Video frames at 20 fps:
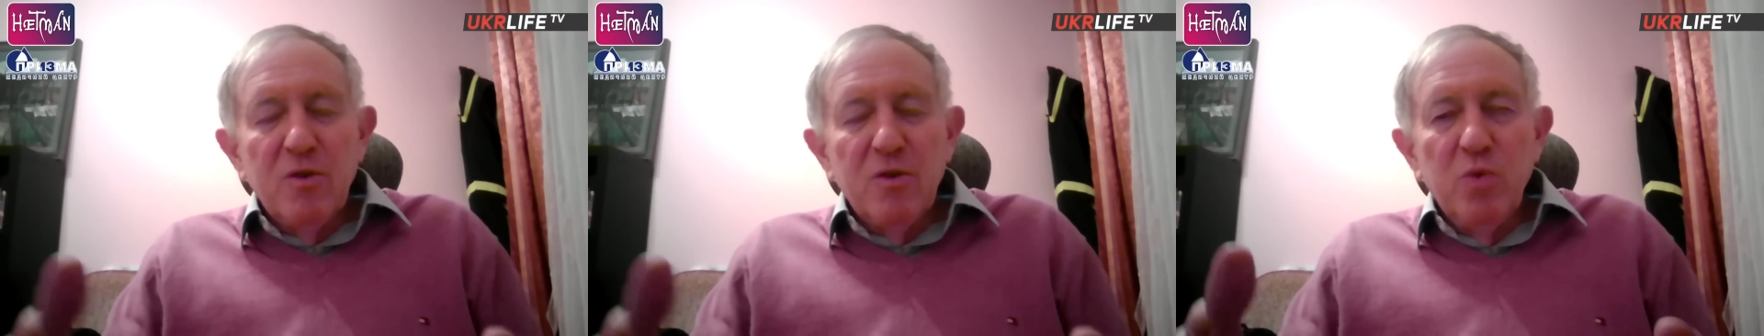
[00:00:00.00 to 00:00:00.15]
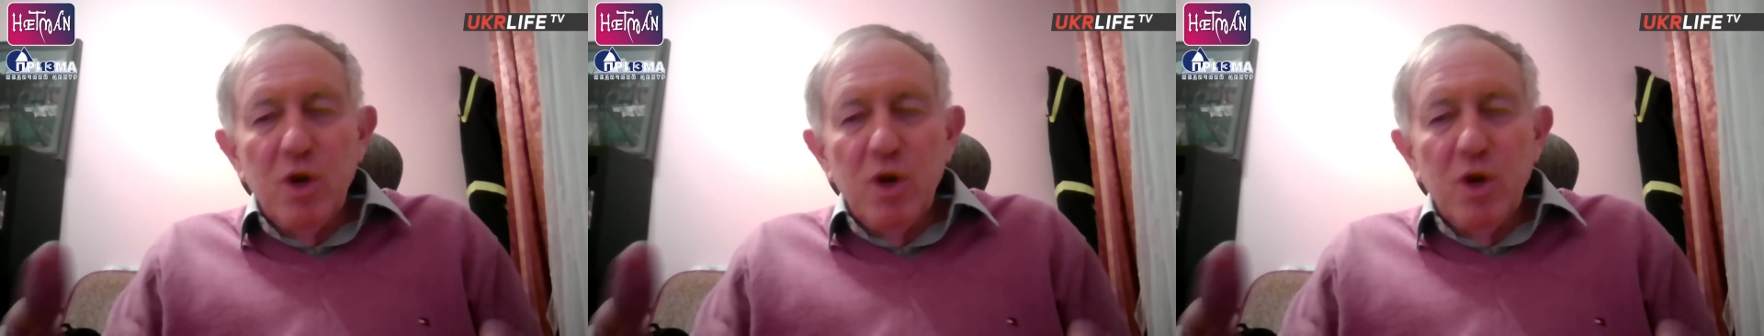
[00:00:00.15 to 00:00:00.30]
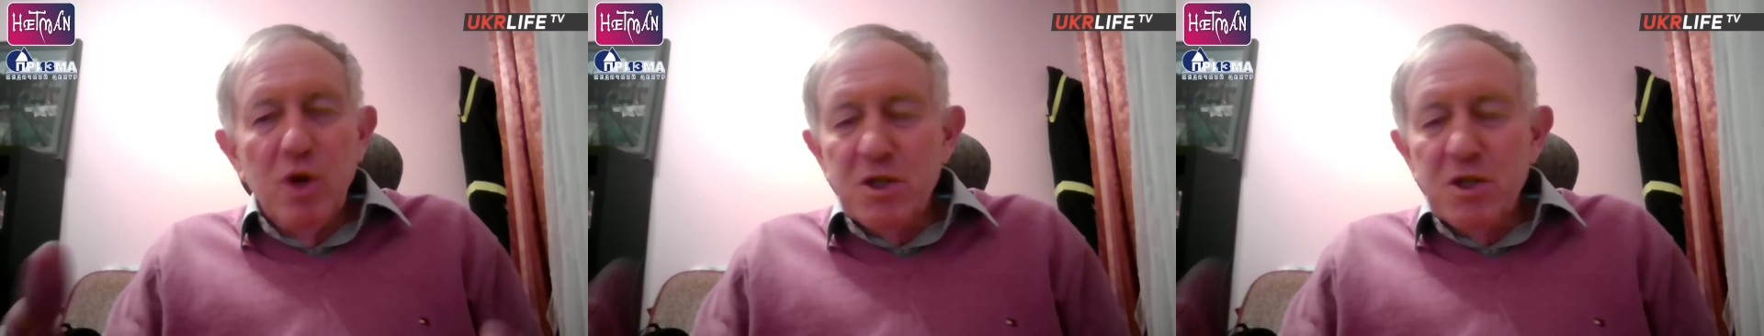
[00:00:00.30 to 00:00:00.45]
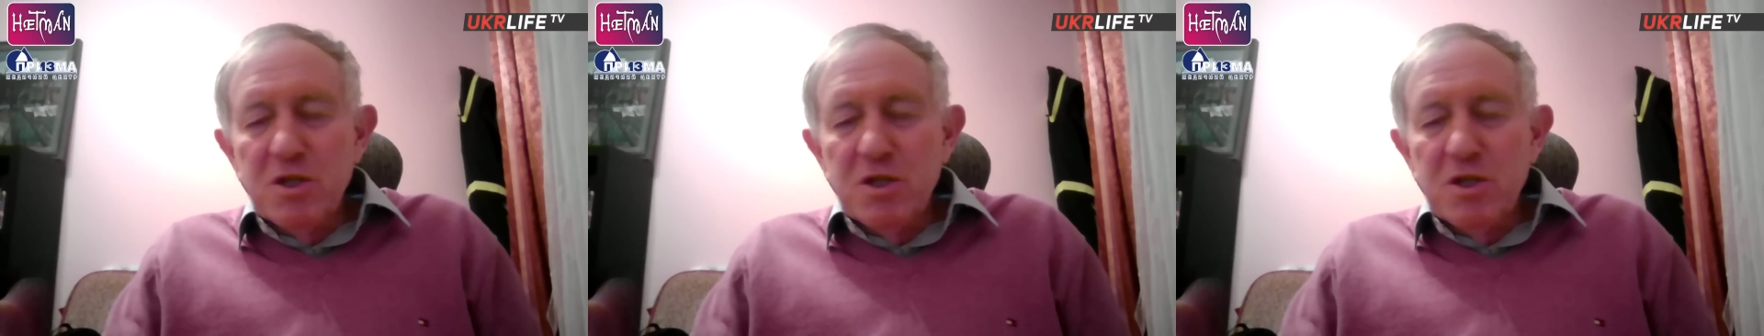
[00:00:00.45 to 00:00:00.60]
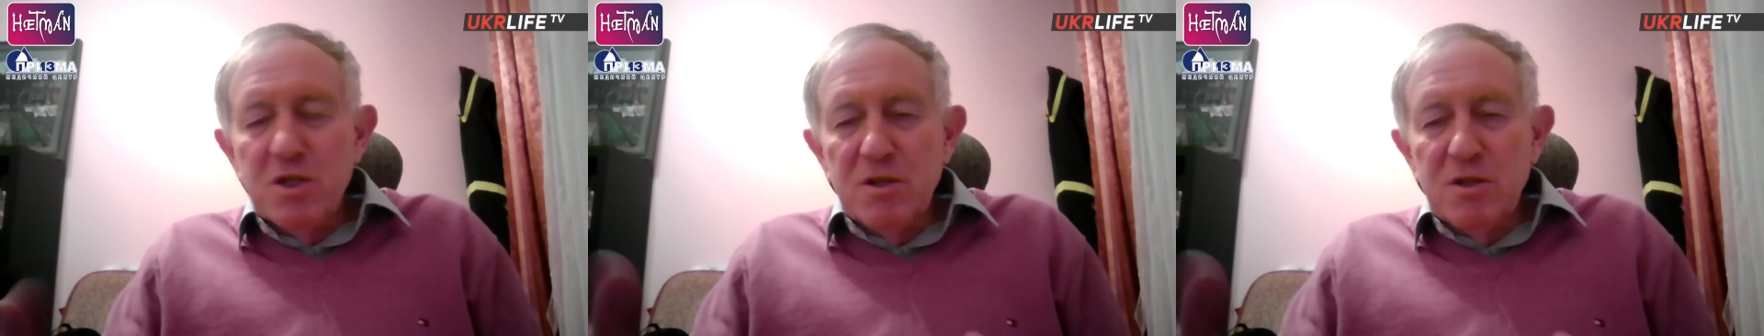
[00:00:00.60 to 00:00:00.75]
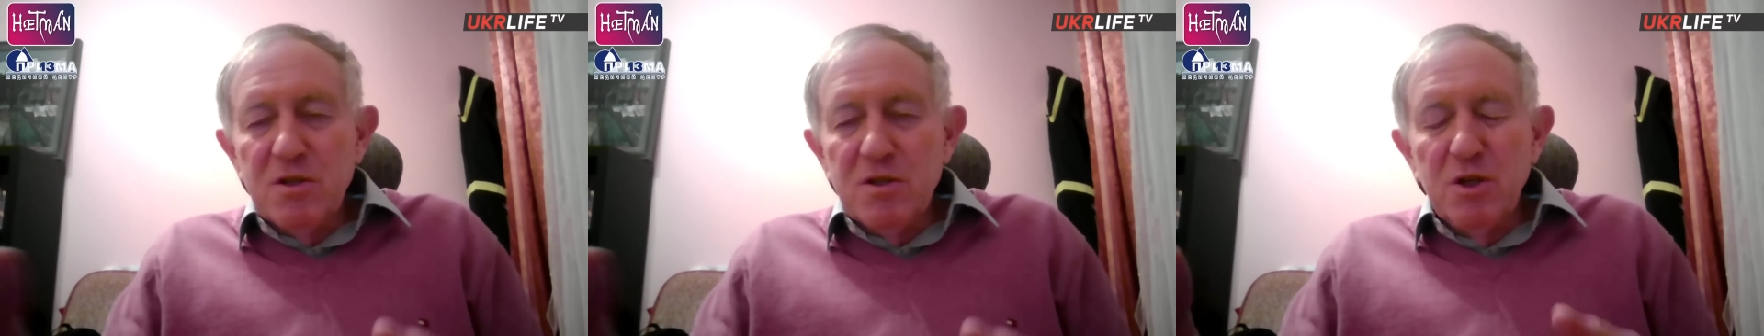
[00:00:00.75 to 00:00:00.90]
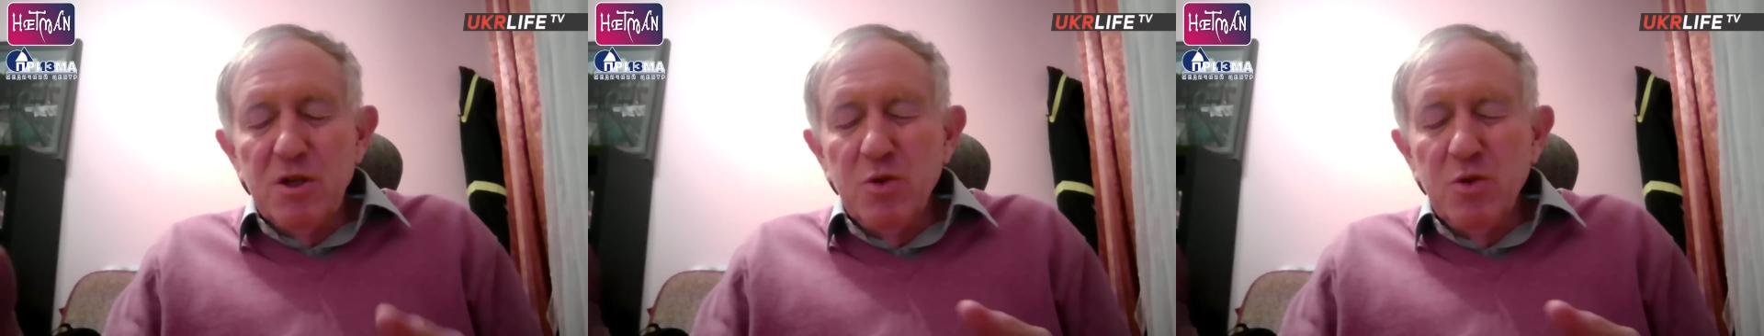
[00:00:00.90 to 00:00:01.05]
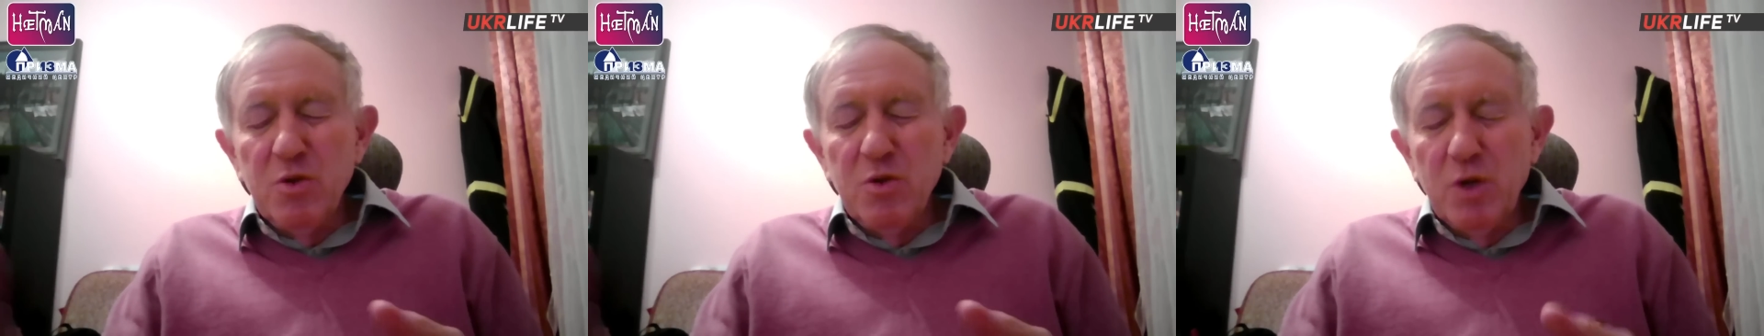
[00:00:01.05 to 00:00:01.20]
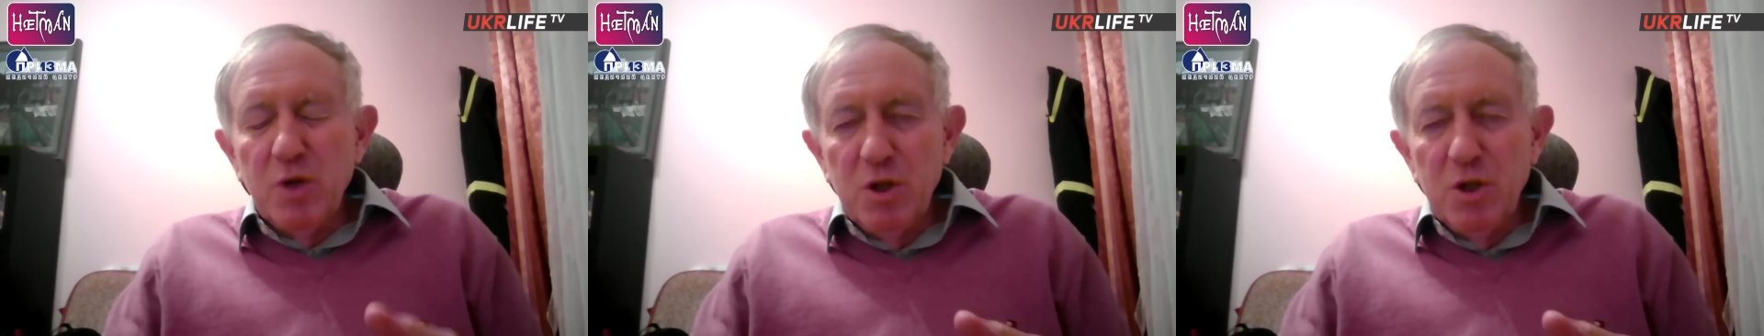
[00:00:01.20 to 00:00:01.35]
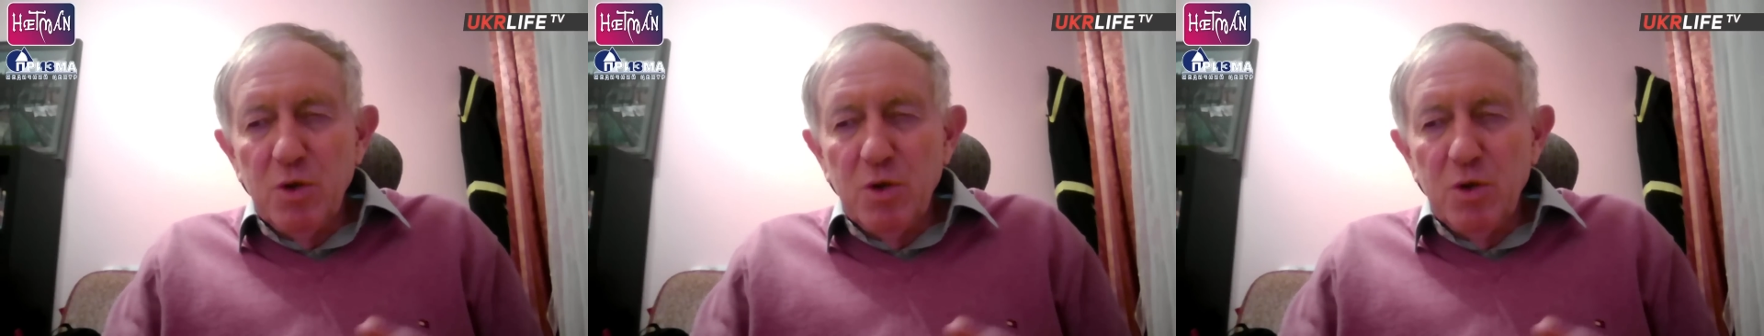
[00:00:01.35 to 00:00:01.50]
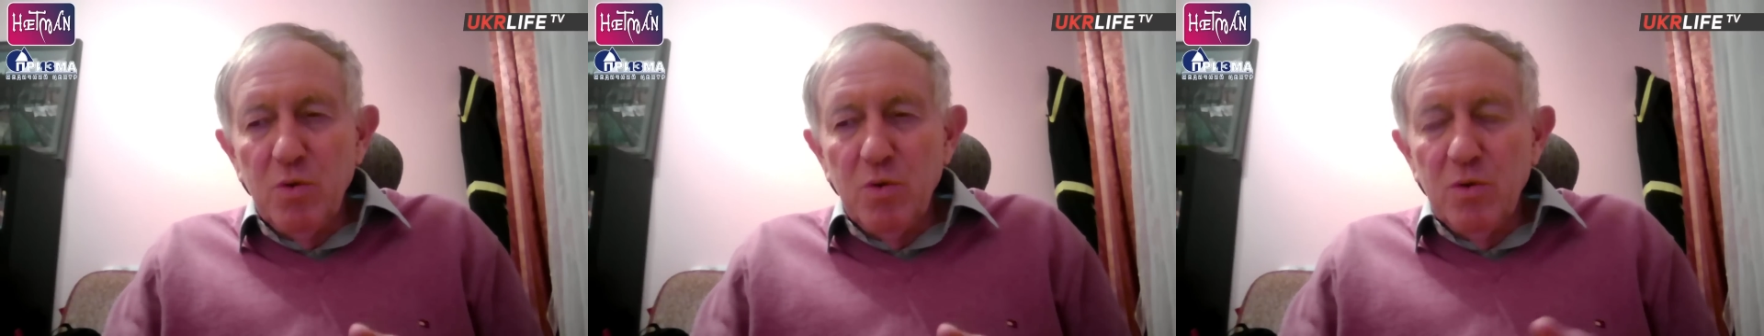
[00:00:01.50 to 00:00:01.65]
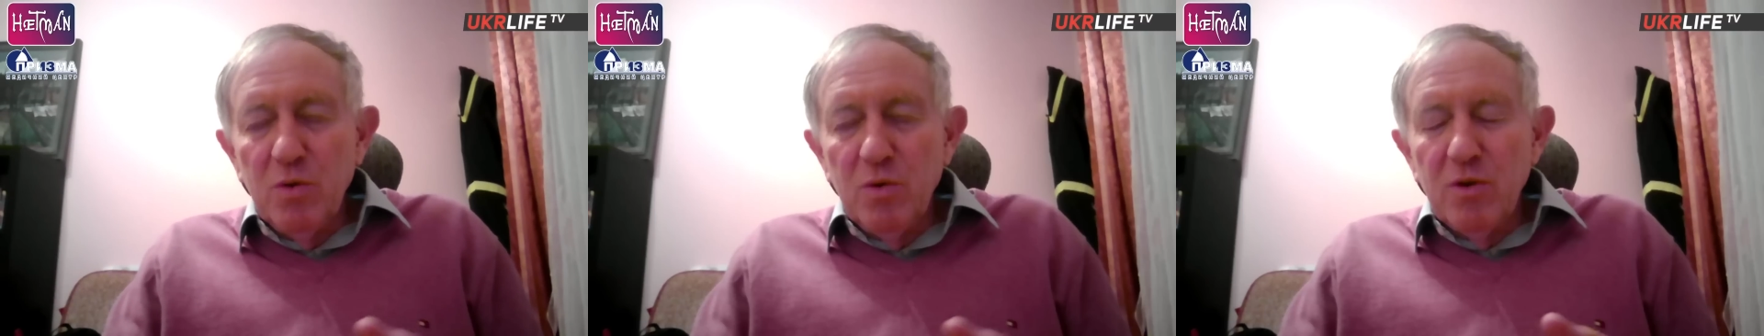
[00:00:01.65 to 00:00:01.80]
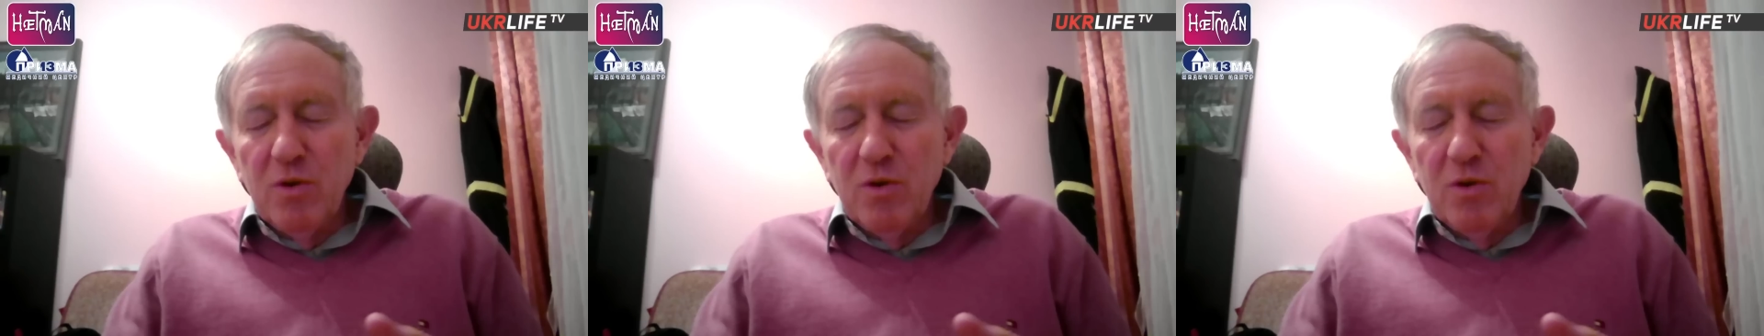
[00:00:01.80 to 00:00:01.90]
worst that you can do,